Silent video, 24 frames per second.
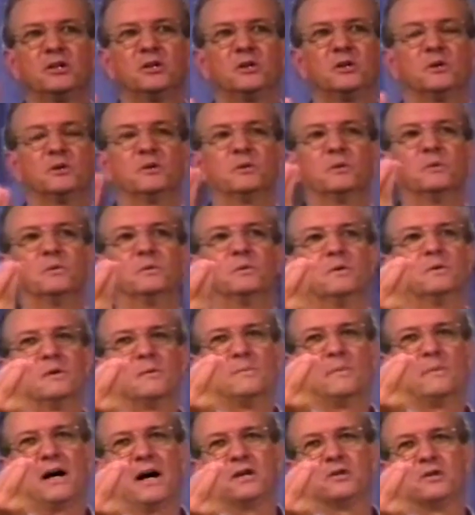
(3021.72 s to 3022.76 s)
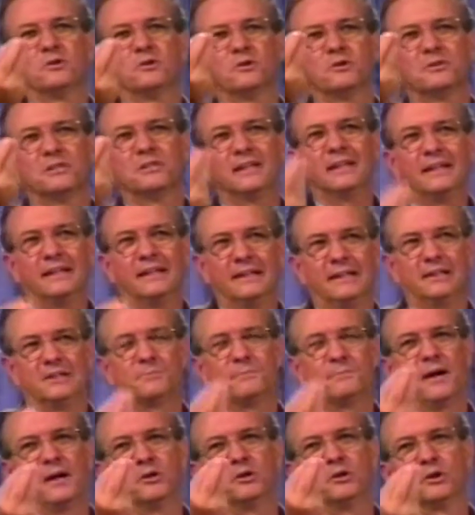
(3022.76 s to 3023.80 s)
you by your deeds,
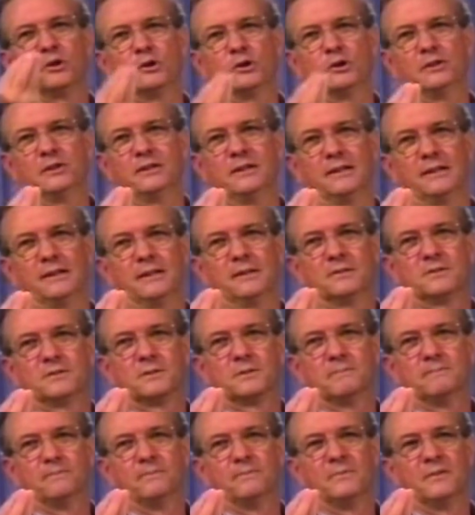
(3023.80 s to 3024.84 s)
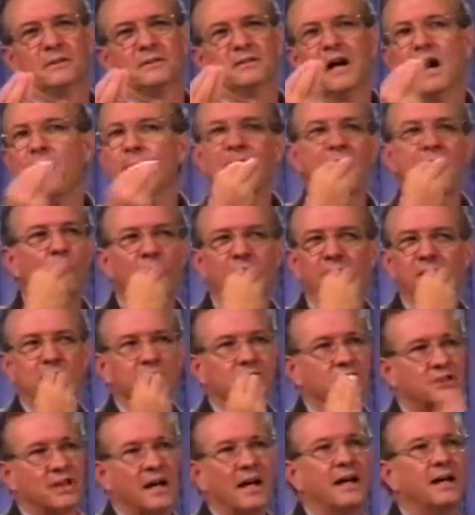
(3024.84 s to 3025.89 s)
by your good deeds. Not by what you
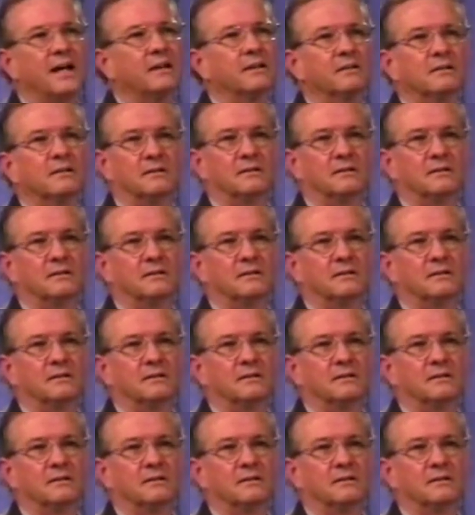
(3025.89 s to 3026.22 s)
say,